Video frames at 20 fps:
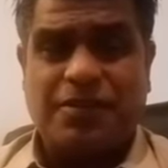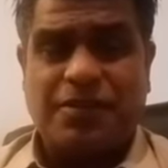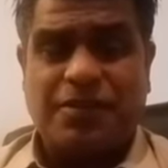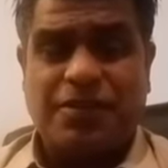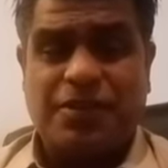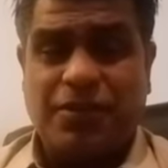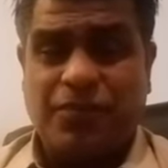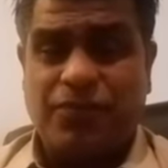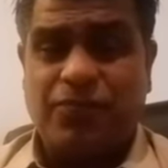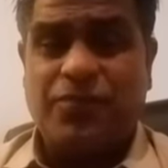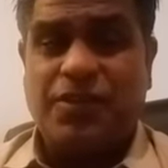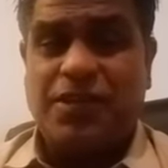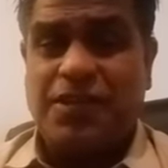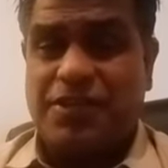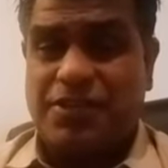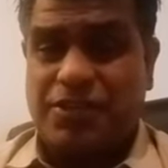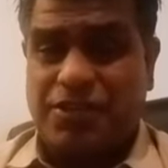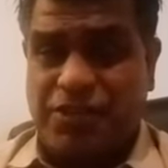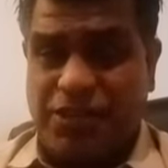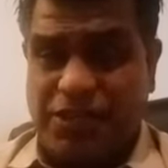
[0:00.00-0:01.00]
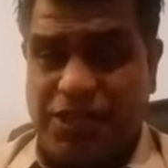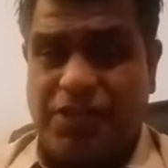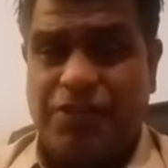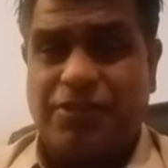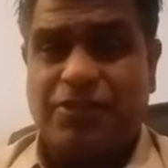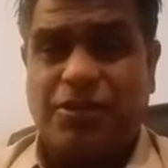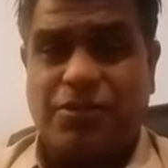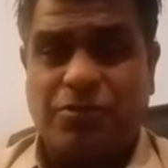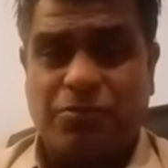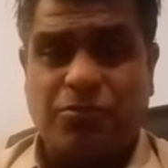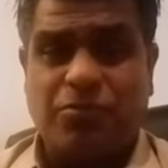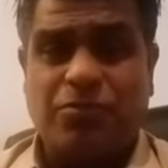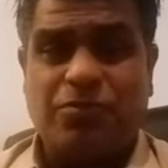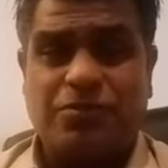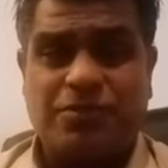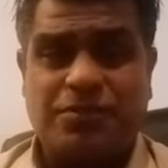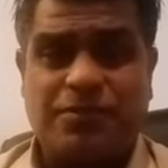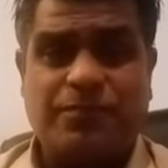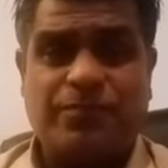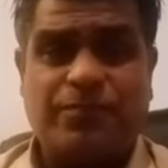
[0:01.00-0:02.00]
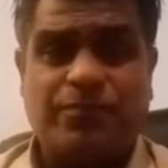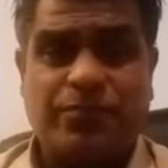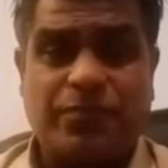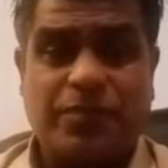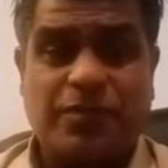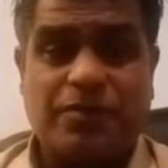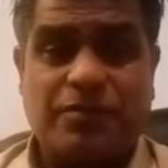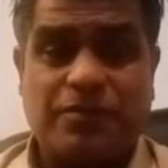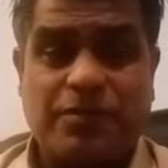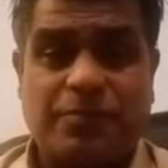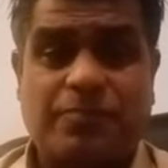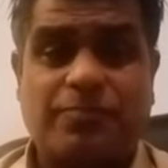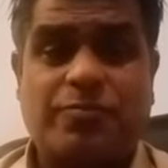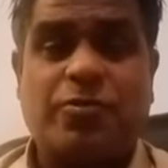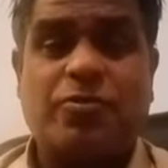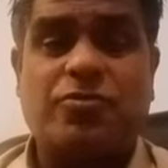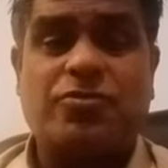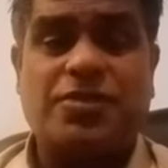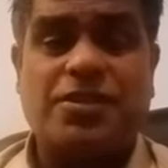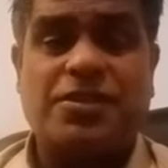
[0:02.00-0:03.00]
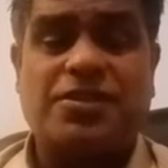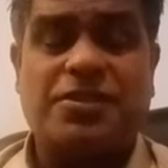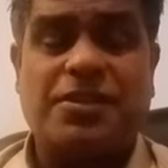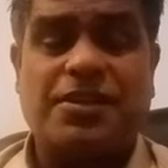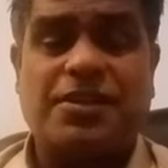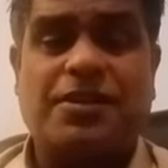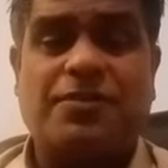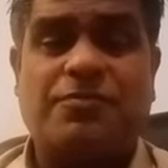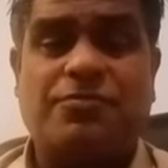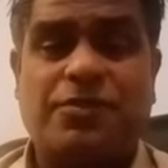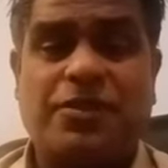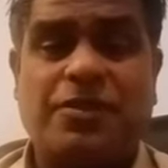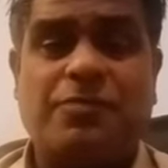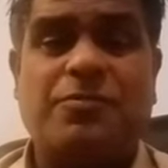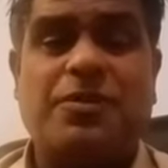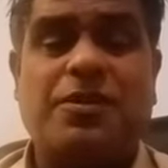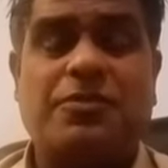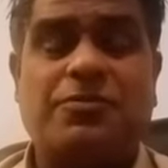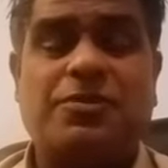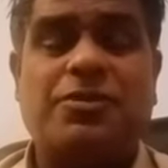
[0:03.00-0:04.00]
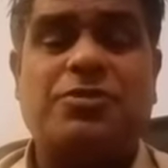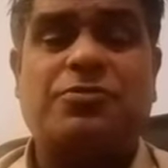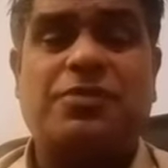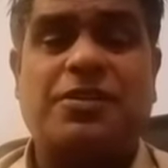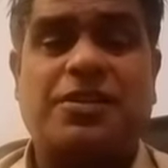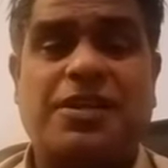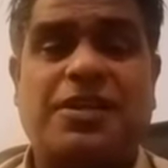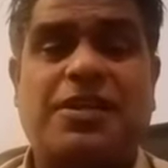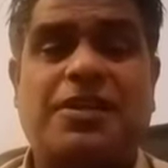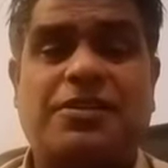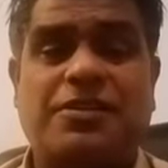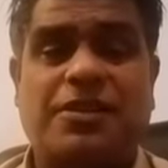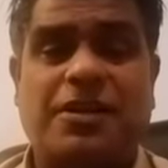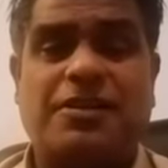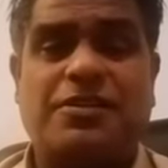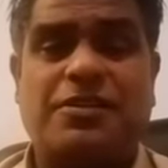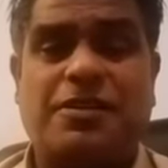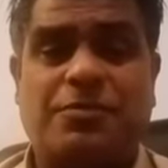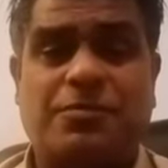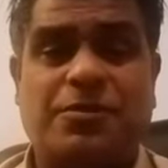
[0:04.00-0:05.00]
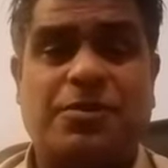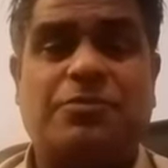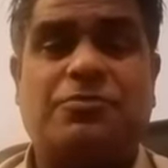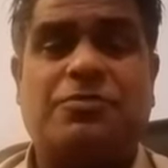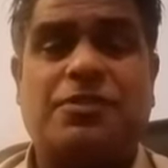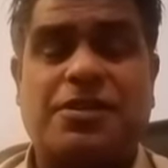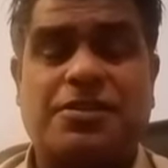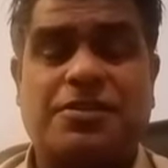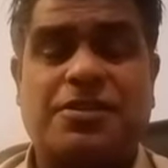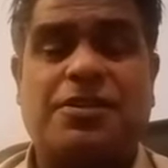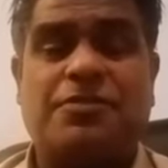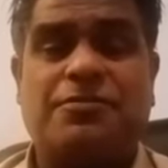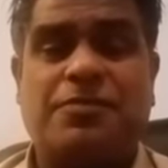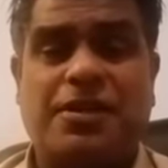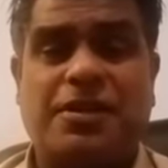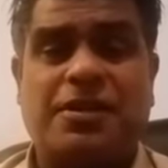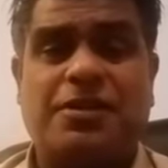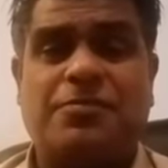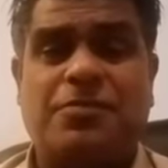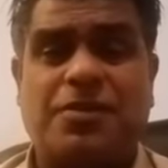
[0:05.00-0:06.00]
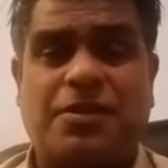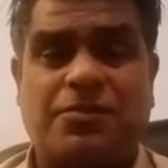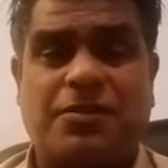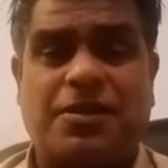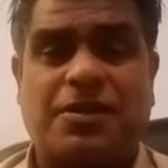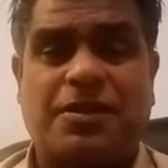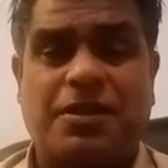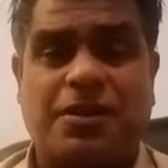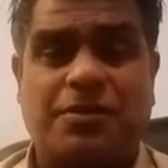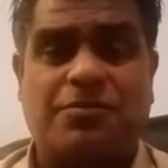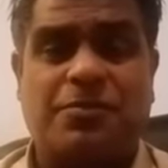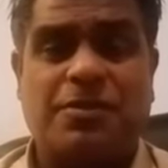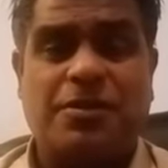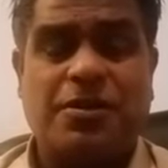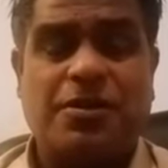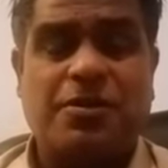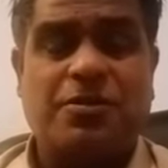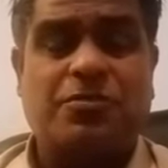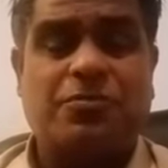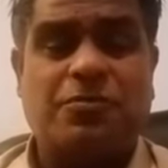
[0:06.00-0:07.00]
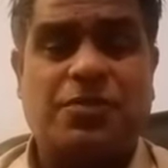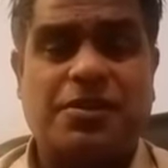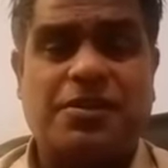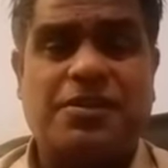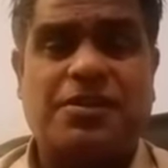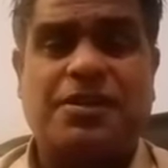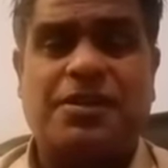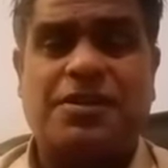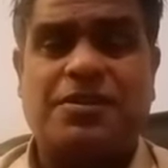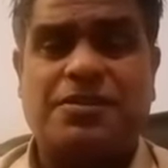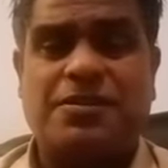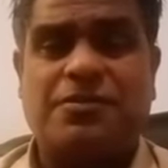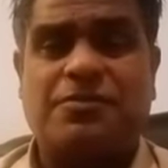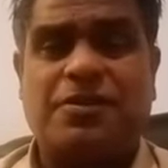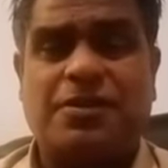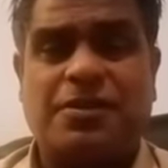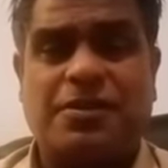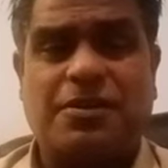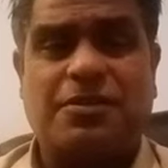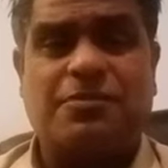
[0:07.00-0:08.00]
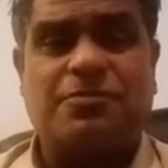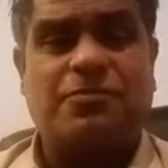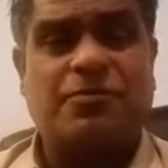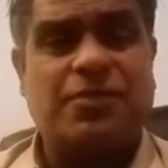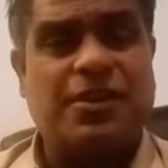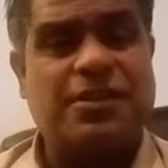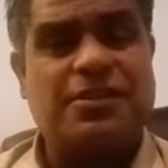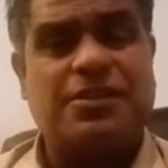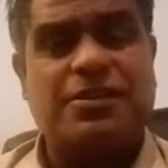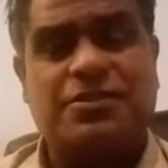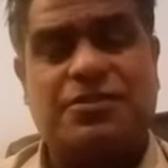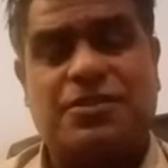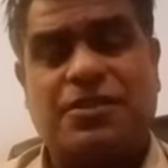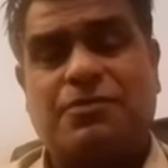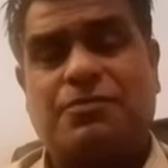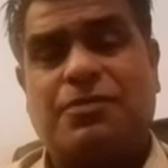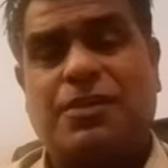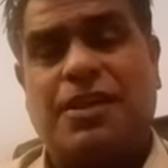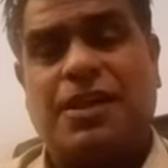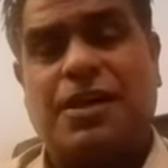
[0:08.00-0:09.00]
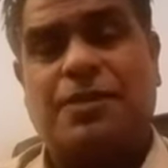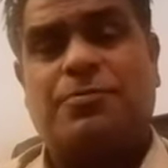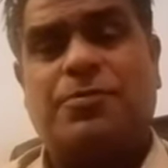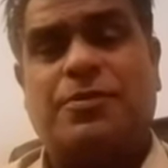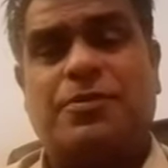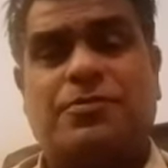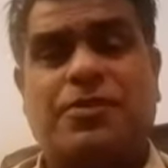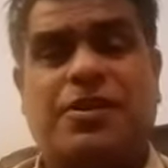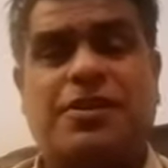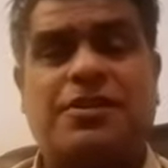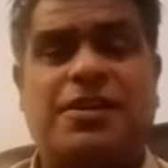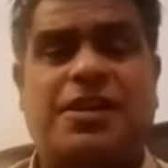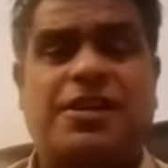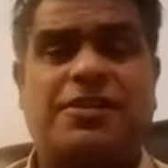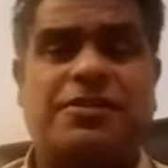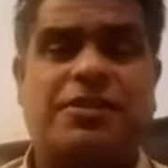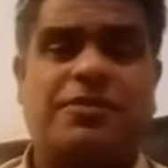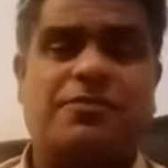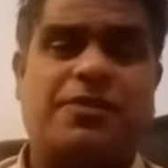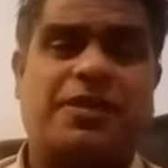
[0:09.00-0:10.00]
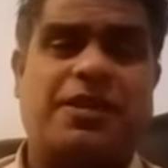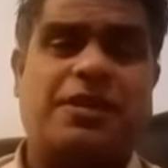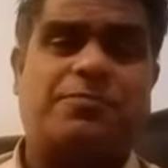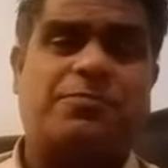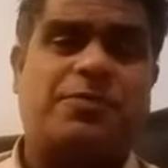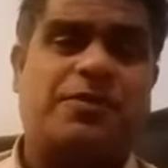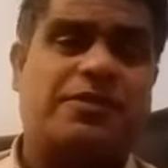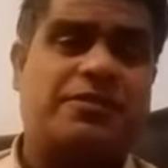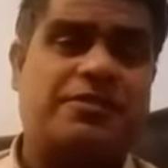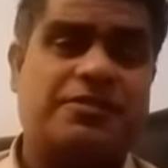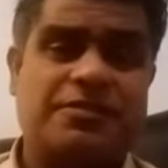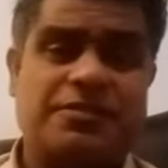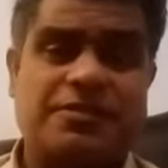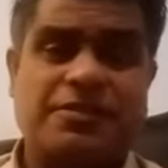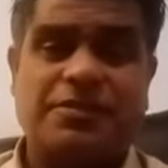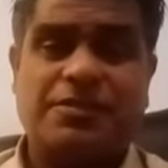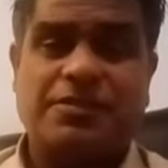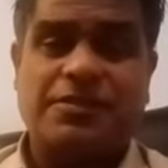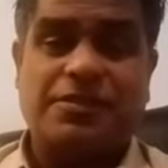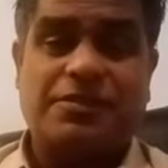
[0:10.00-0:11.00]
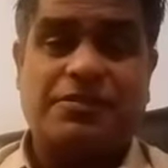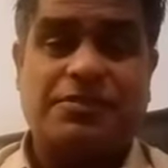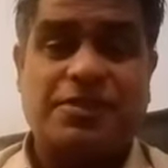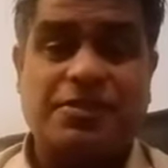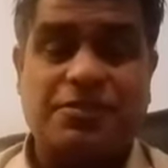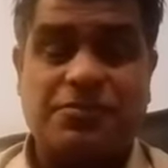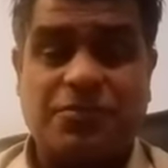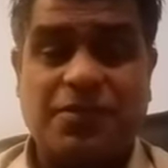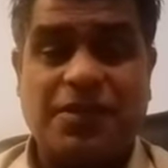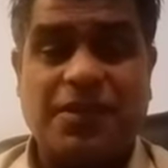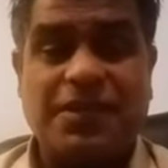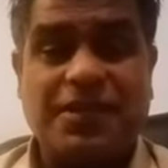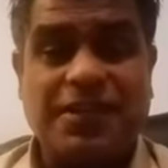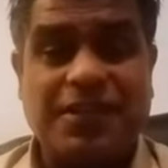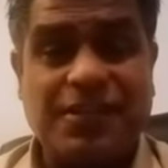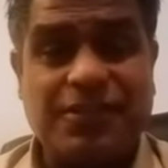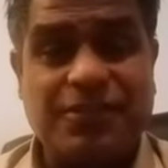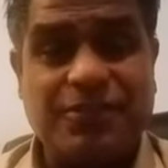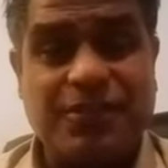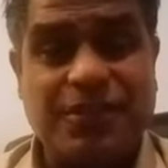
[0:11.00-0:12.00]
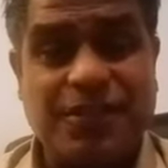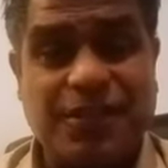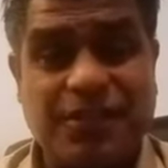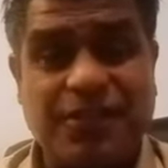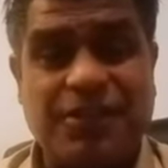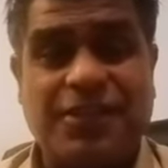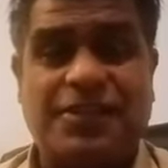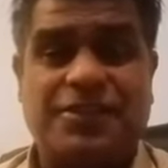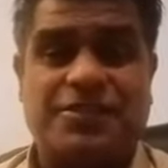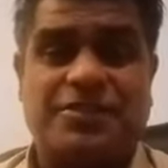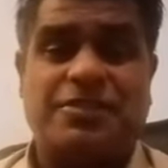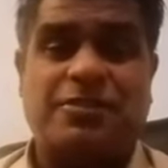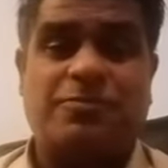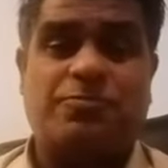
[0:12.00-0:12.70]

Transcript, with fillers: if they change the rules, the processing of email which you are telling not coming, you were asking when email will come, when TRC will come, when this thing will happen, when that thing will happen, this will increase, the